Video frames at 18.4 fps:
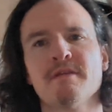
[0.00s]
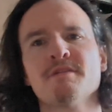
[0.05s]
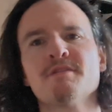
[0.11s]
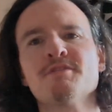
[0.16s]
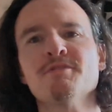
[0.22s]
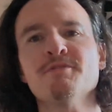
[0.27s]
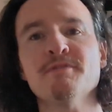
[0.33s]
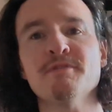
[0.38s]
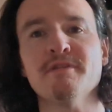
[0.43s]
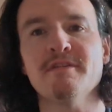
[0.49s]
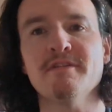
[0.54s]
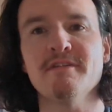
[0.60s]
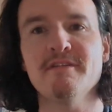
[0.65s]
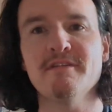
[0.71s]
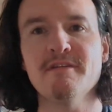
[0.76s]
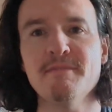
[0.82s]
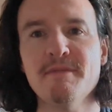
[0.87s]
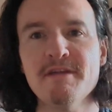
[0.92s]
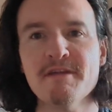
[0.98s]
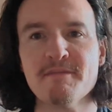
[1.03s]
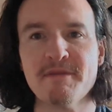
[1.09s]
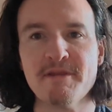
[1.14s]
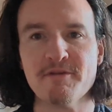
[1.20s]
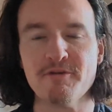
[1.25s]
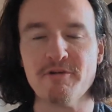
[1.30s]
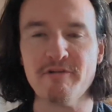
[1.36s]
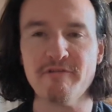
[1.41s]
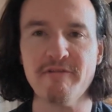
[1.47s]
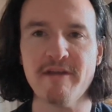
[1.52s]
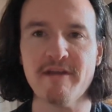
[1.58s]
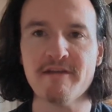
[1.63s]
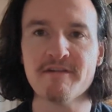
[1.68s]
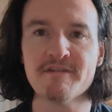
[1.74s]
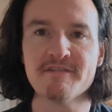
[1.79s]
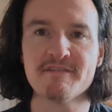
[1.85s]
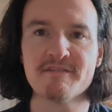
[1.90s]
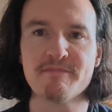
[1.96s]
So, you may or may not have
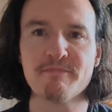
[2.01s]
heard,